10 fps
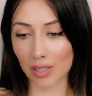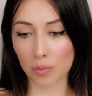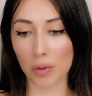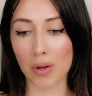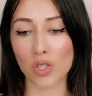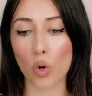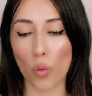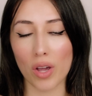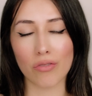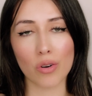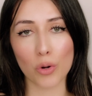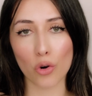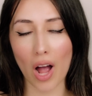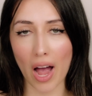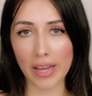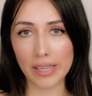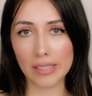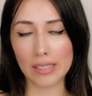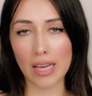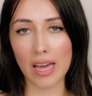pretty much away from your
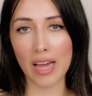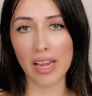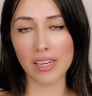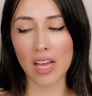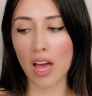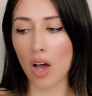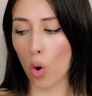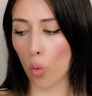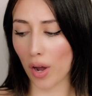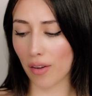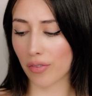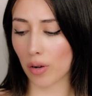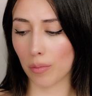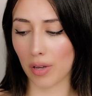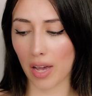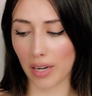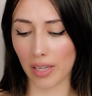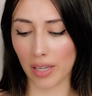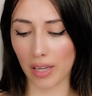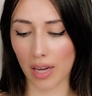eyes and away from
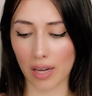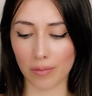any